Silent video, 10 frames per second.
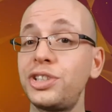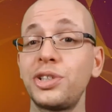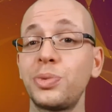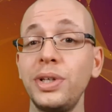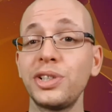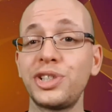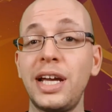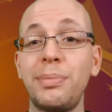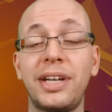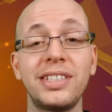is a real
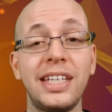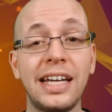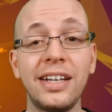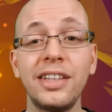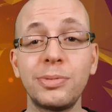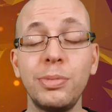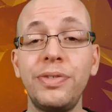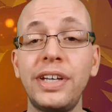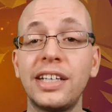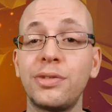shame because the end of this movie has